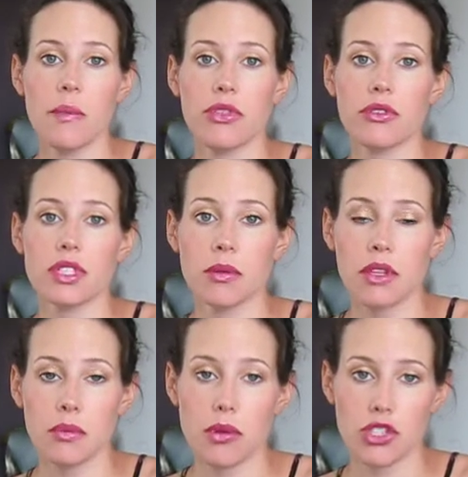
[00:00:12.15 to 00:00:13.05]
They're some of
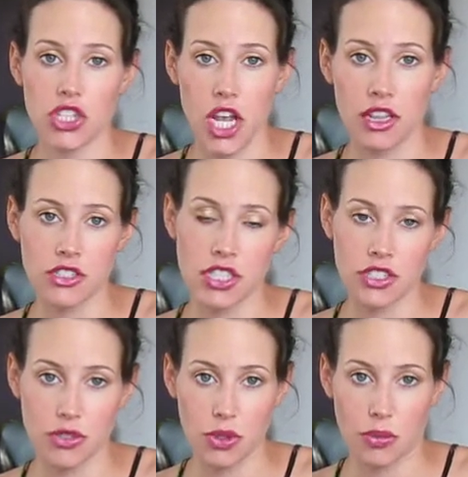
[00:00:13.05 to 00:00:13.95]
the most challenging
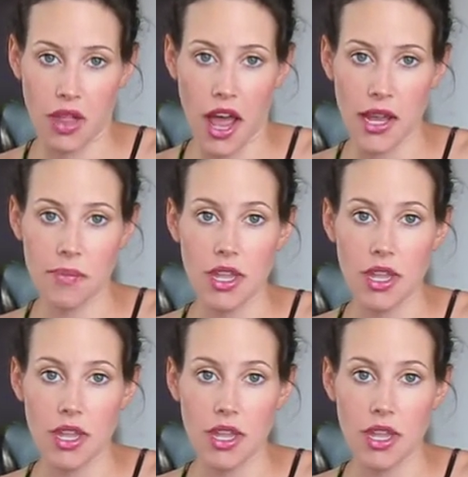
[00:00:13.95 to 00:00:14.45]
to apply.